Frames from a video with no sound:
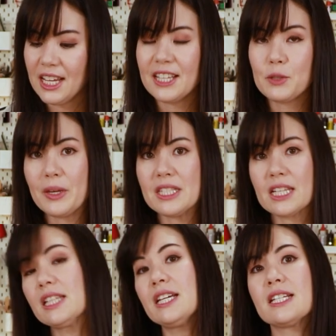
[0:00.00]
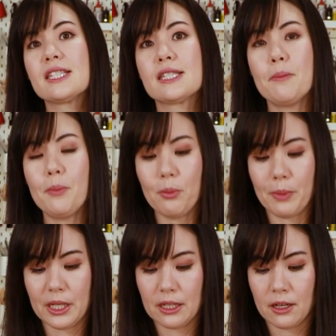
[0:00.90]
It's basically a simple
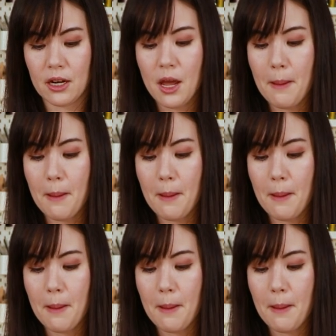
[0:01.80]
button